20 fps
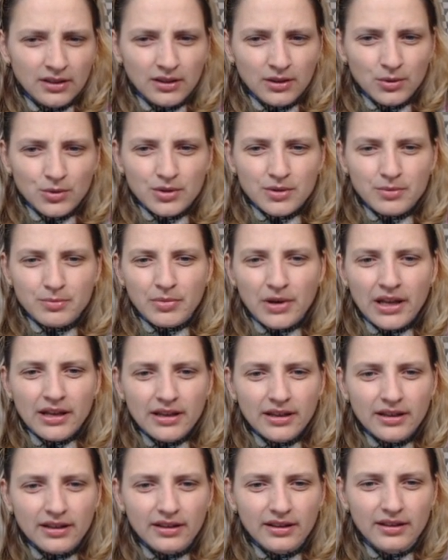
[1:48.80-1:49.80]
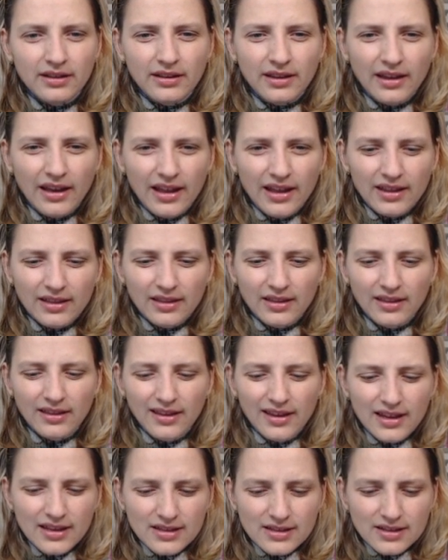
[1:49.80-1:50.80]
was playing 10
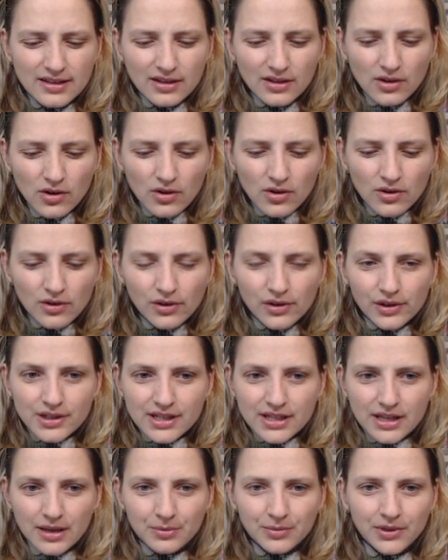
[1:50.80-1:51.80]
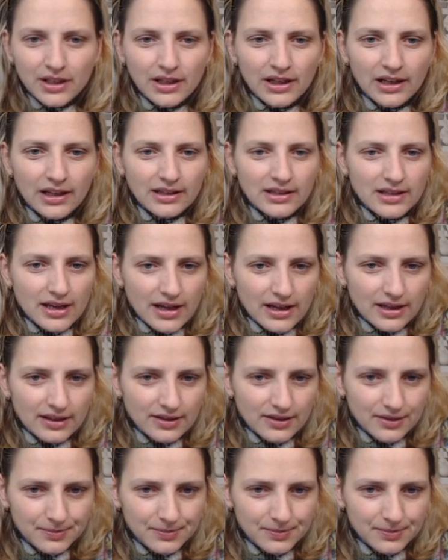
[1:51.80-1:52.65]
days ago or something like that.